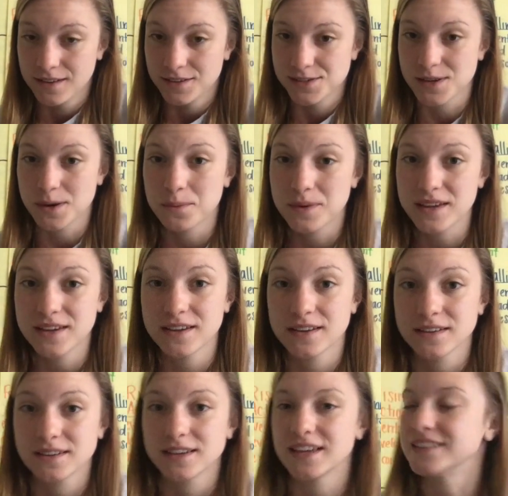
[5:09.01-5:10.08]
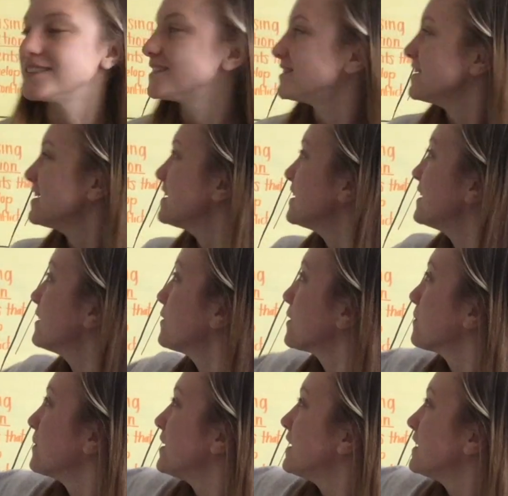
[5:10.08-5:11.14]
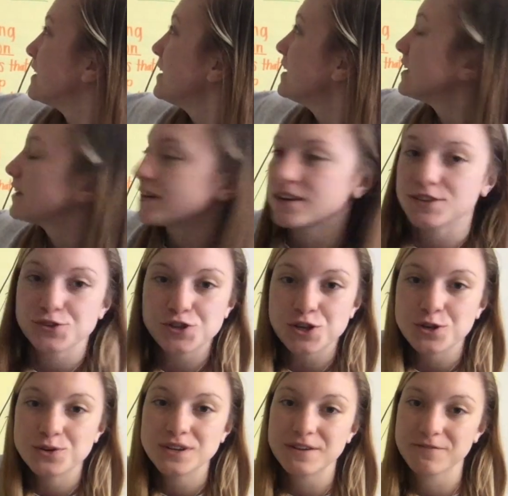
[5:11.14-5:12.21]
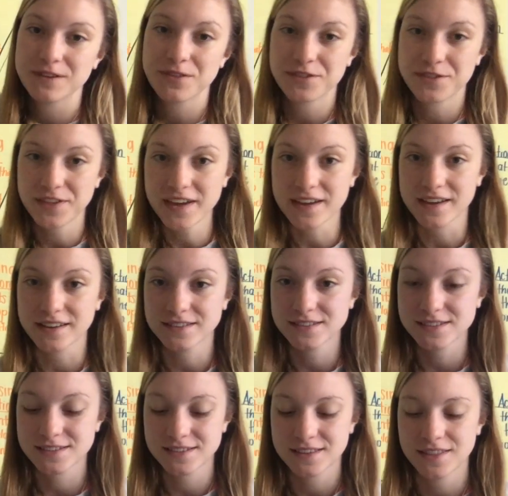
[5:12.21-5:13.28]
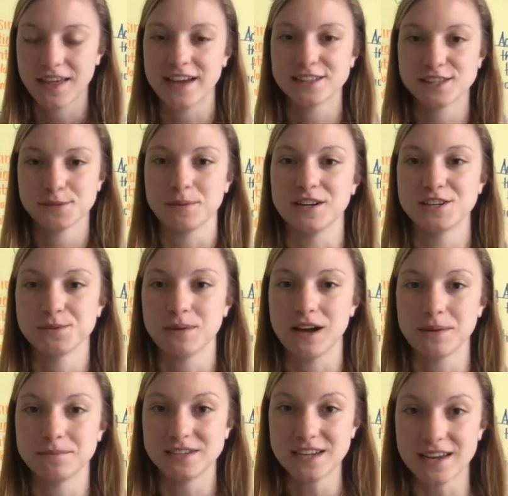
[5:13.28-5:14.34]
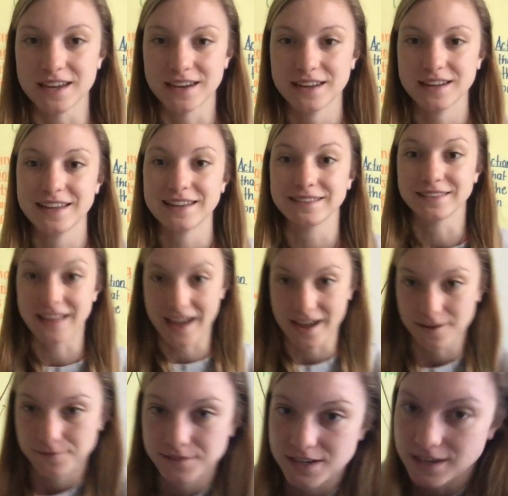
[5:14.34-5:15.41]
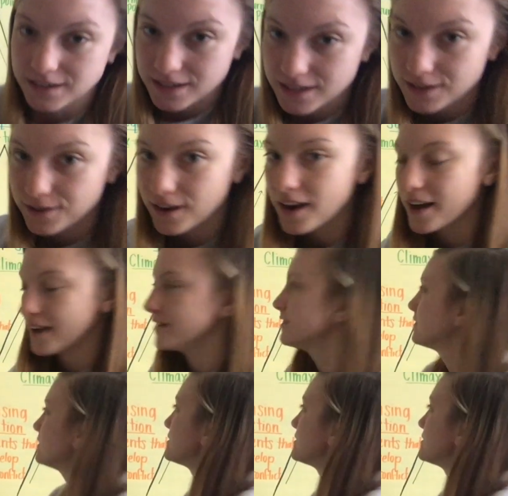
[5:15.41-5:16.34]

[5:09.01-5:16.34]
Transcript: So we can see or we hear two different things that SpongeBob did. He laughed and he cried.